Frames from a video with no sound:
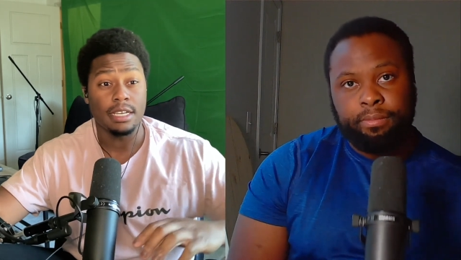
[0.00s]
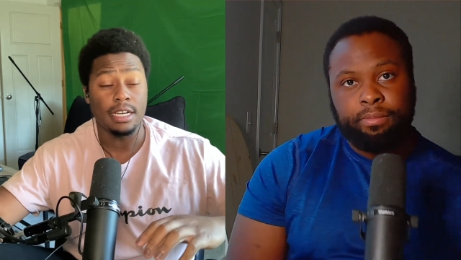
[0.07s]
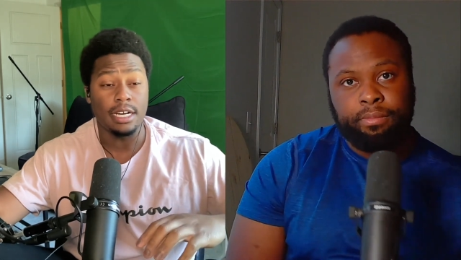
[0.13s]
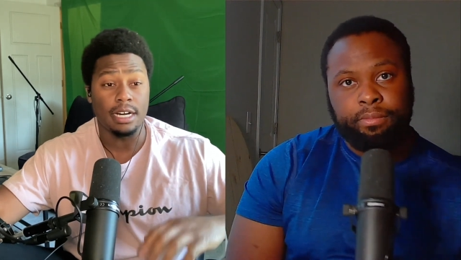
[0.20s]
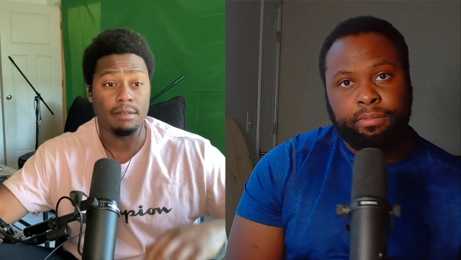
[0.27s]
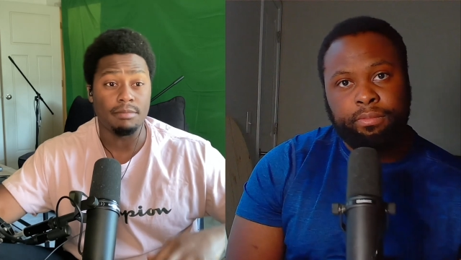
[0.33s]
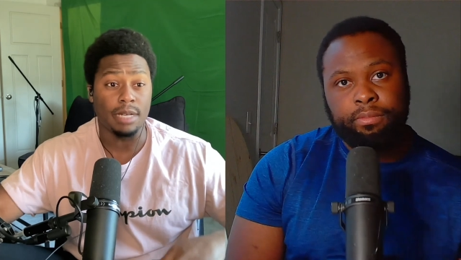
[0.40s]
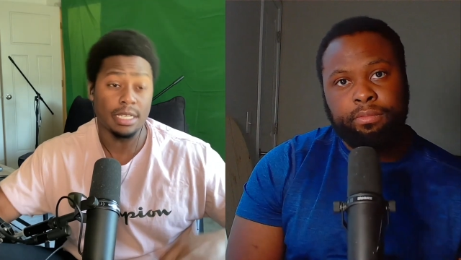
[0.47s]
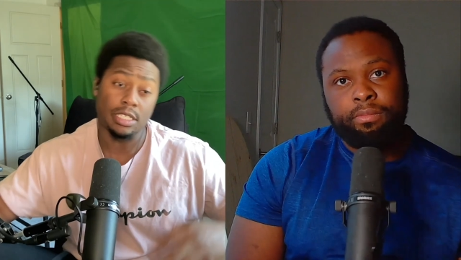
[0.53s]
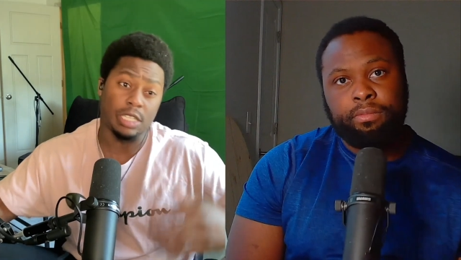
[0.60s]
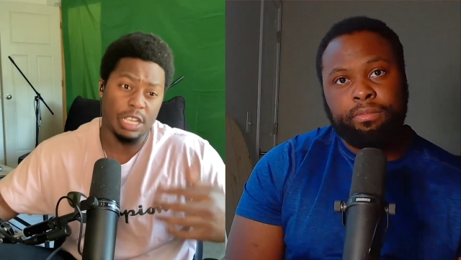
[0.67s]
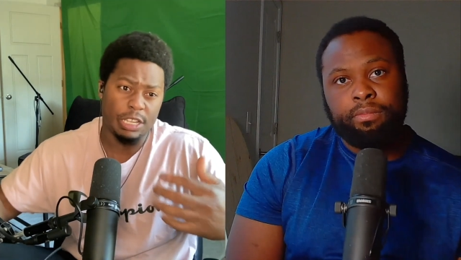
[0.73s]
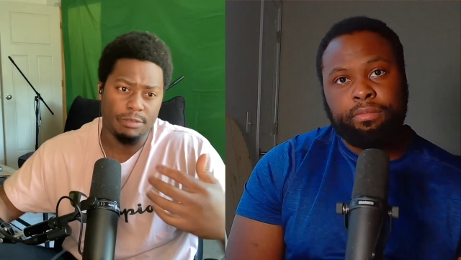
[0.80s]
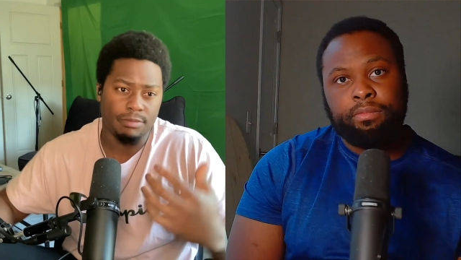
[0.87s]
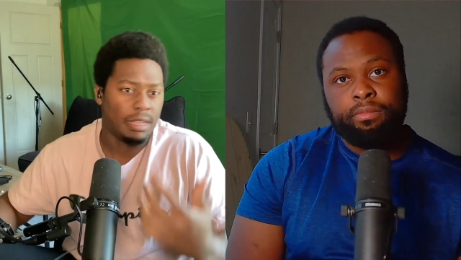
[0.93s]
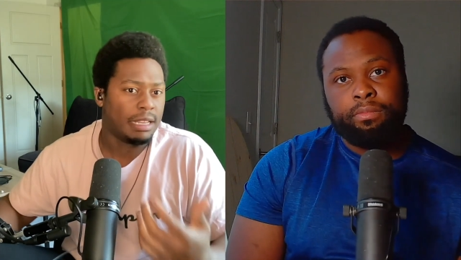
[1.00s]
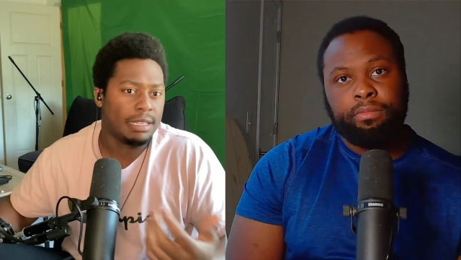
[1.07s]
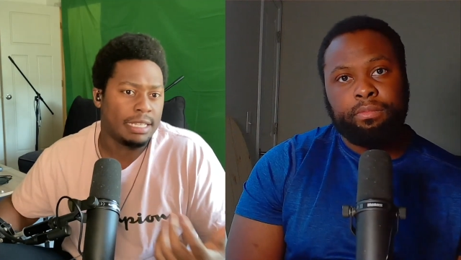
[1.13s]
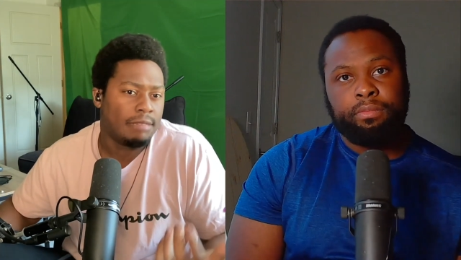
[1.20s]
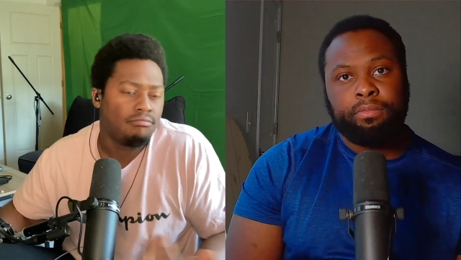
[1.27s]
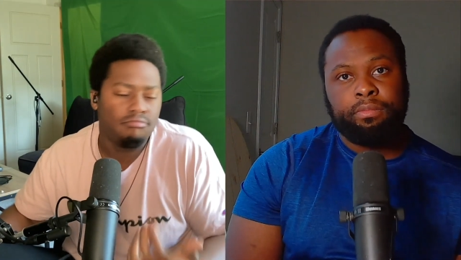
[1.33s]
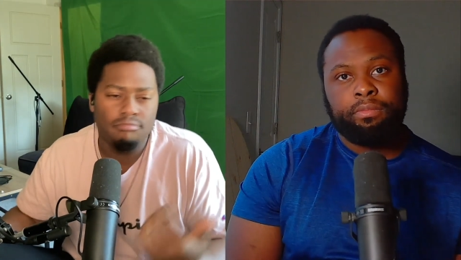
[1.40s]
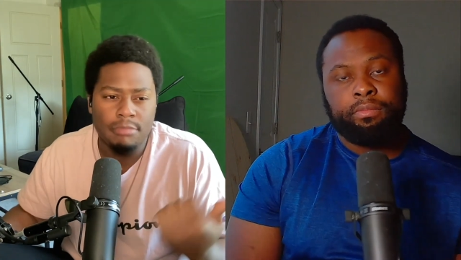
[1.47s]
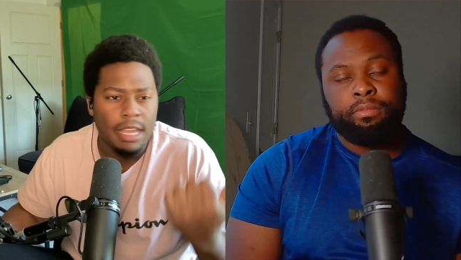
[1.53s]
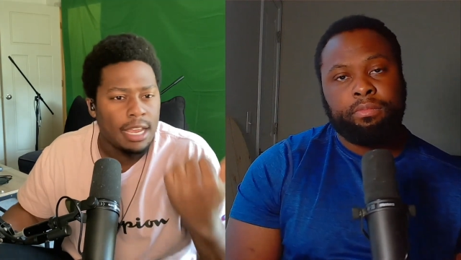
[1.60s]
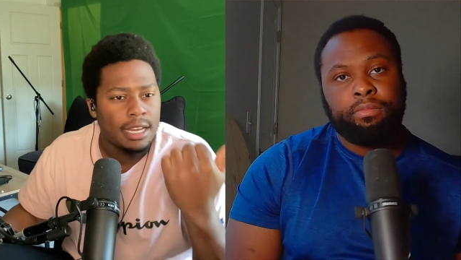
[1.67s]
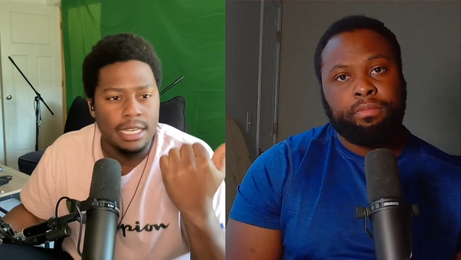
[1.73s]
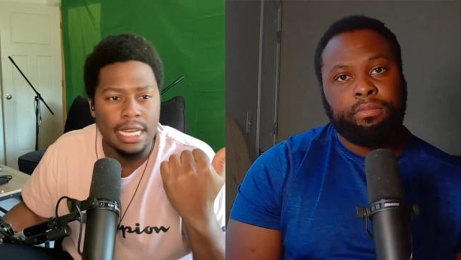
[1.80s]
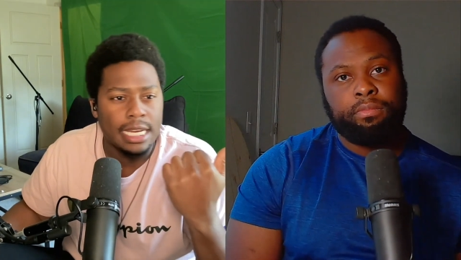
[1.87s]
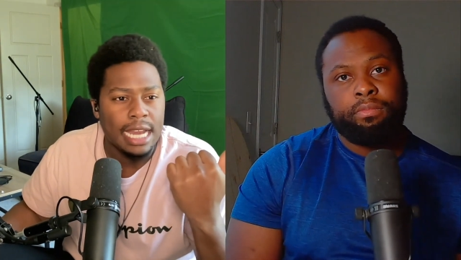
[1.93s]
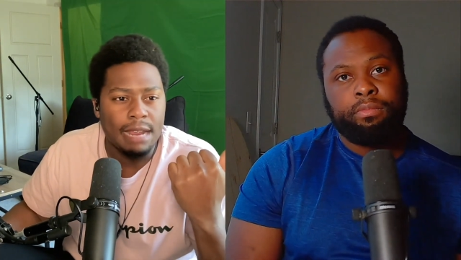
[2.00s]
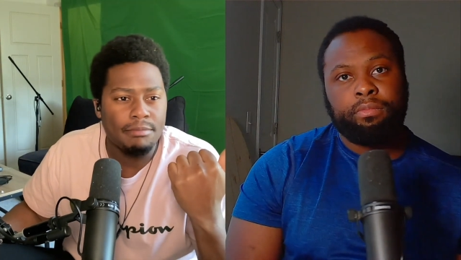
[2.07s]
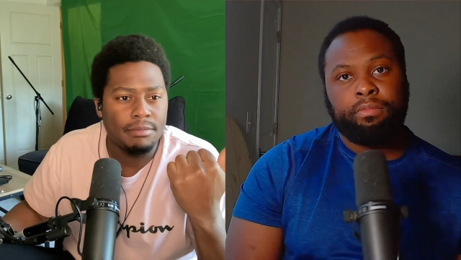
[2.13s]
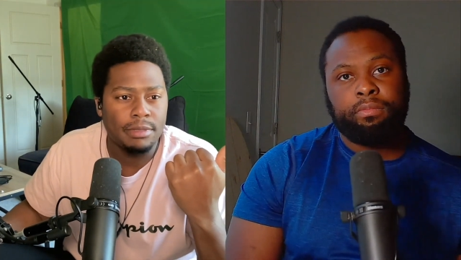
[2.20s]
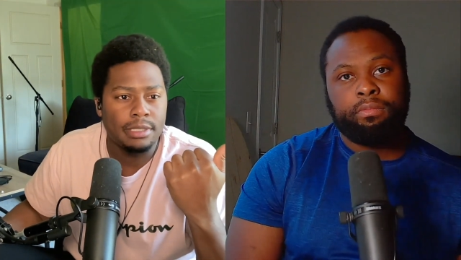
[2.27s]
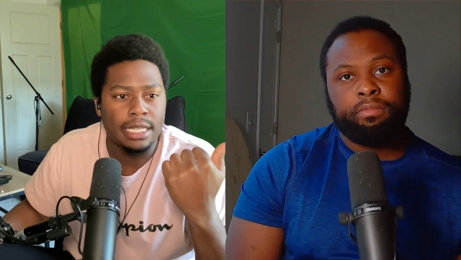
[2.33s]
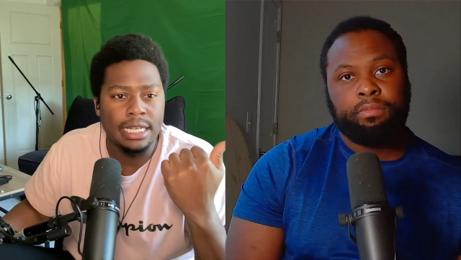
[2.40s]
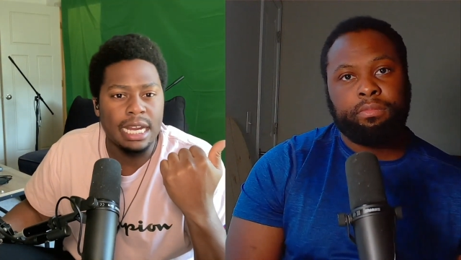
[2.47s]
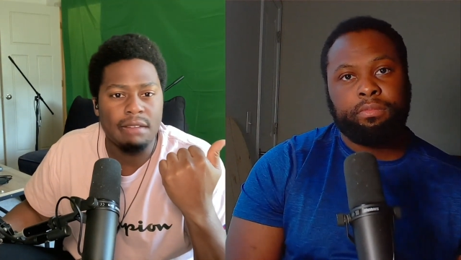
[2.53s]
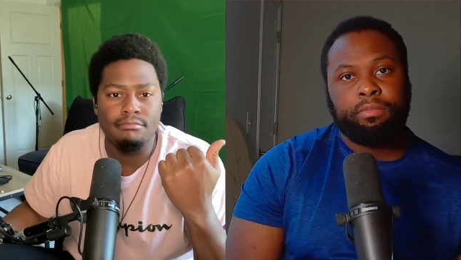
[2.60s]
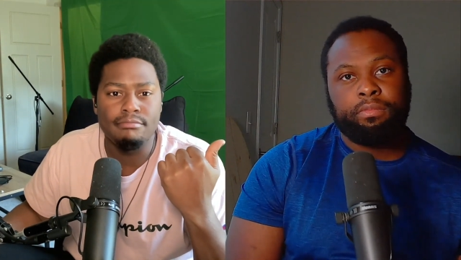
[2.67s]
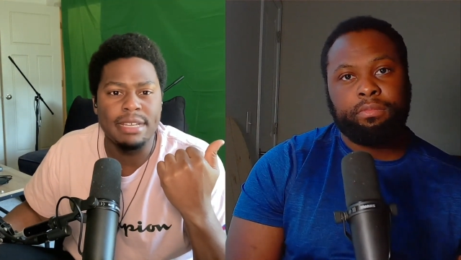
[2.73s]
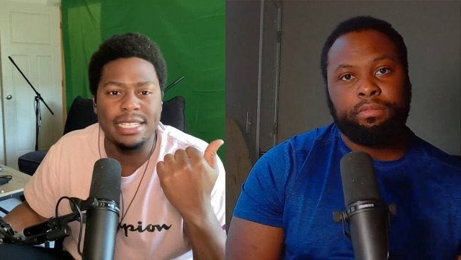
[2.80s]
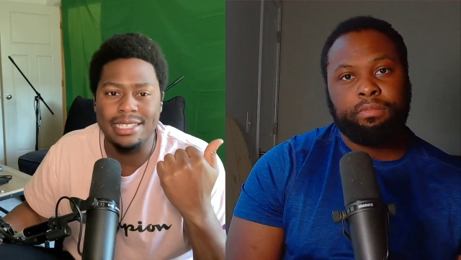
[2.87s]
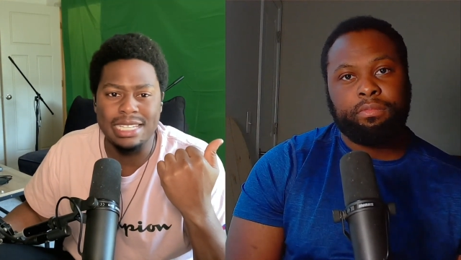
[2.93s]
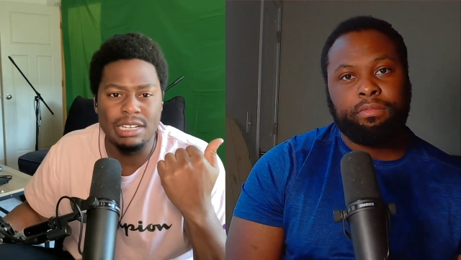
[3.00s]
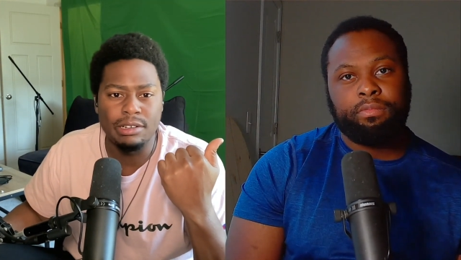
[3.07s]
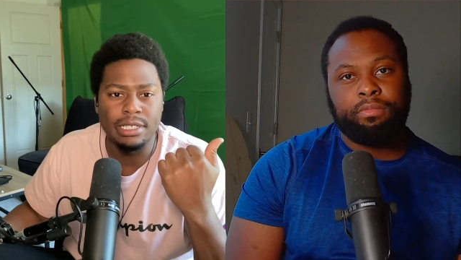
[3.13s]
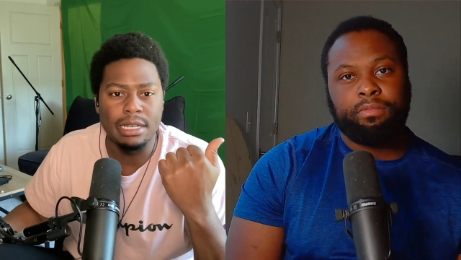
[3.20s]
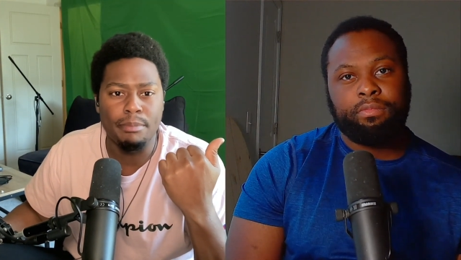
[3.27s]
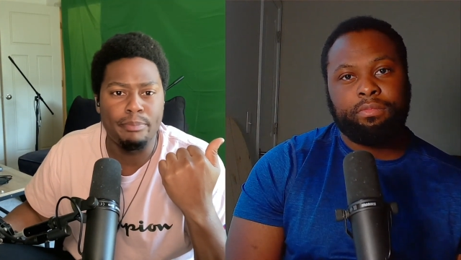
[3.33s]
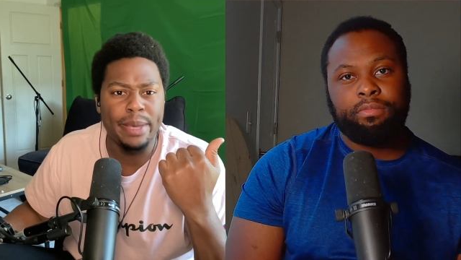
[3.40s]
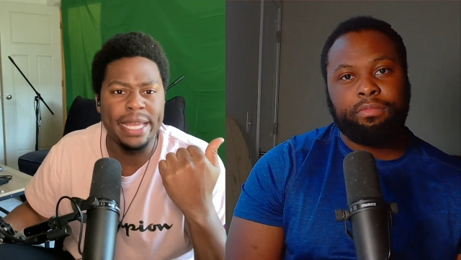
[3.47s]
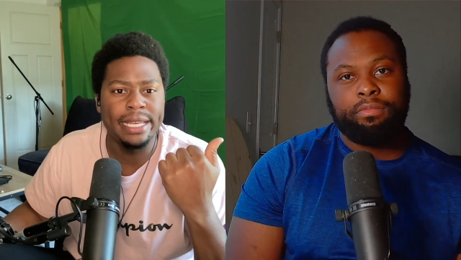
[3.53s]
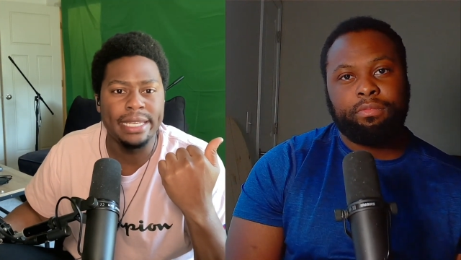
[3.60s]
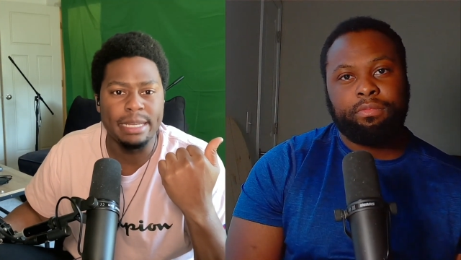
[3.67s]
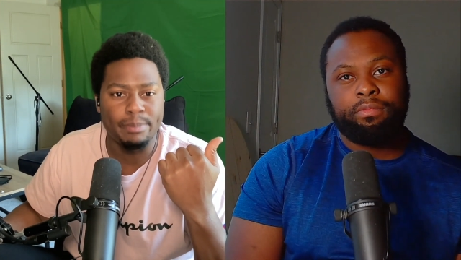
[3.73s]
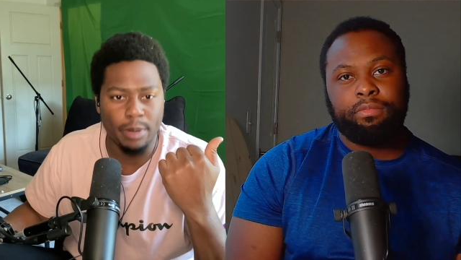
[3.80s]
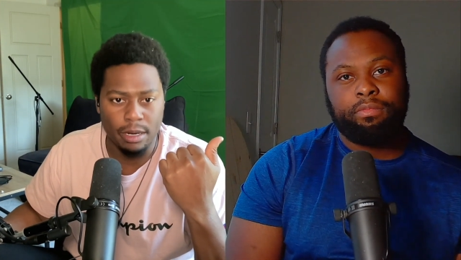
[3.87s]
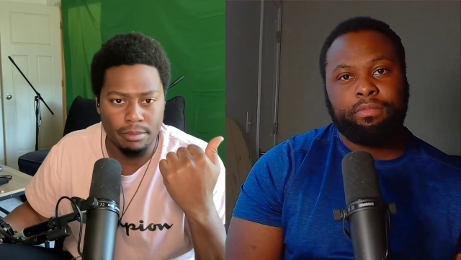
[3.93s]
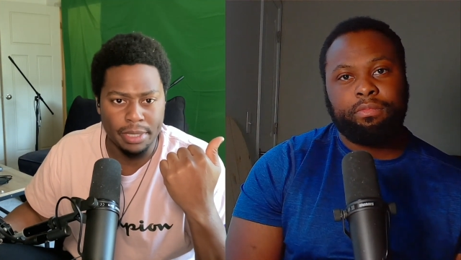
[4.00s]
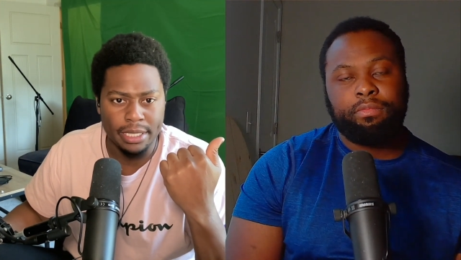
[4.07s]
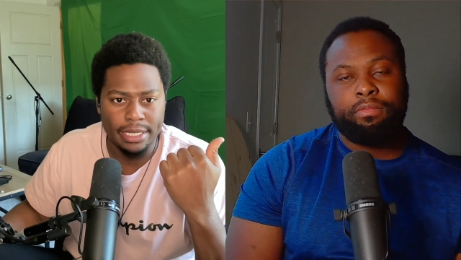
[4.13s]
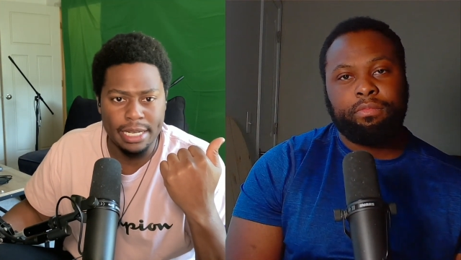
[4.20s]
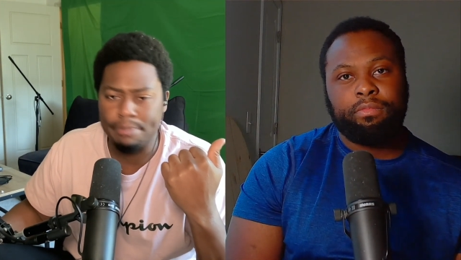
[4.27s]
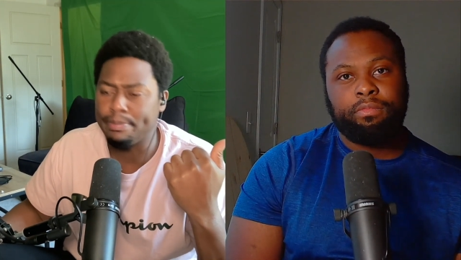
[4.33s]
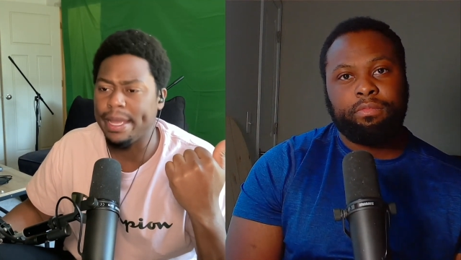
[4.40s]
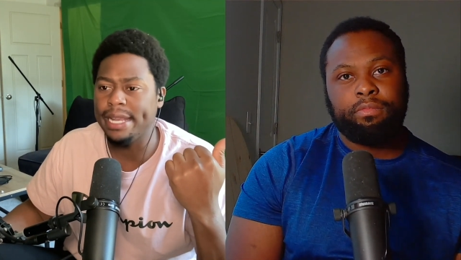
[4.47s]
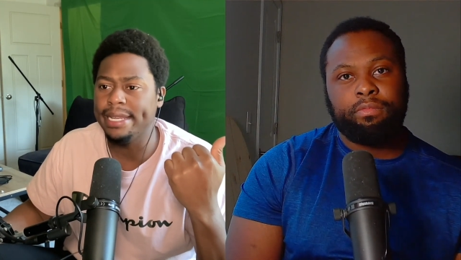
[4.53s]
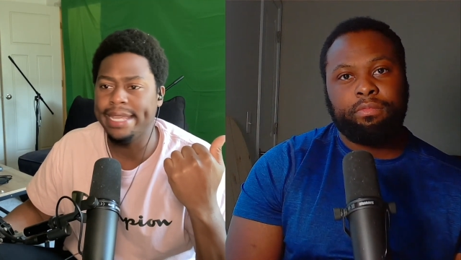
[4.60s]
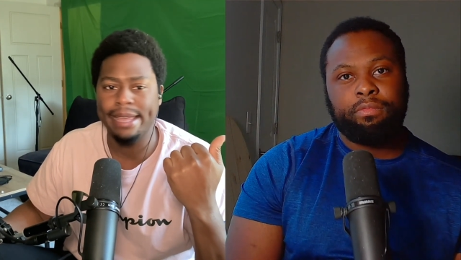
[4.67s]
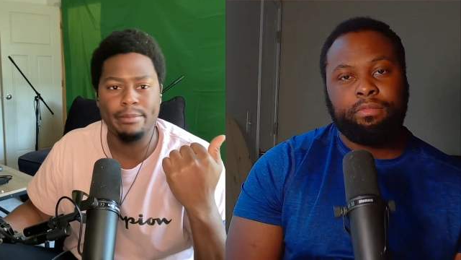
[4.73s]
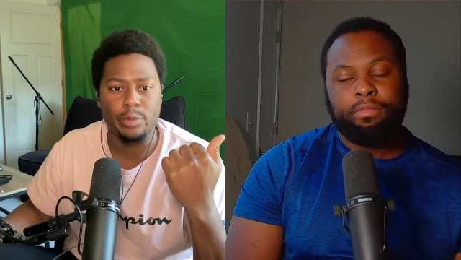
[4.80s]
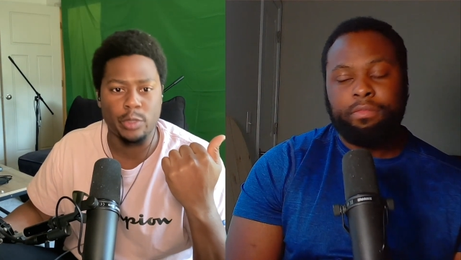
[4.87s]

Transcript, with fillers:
Speaker 1: Um, because they're not they're not missing on the pin department. Their pin game